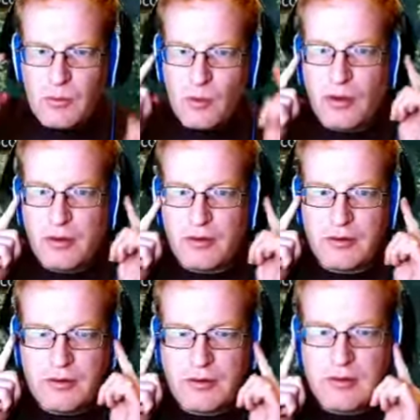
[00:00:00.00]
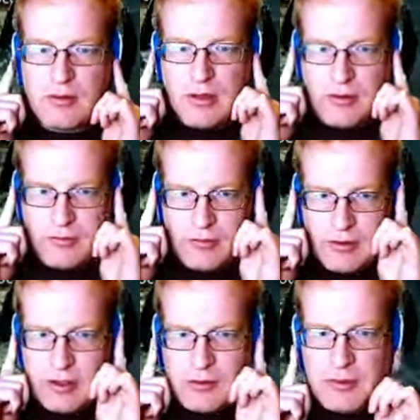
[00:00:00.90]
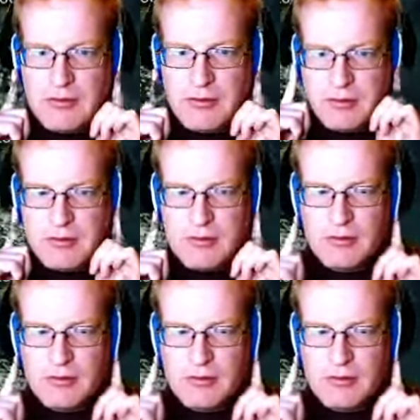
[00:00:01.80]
worn here around the earpieces.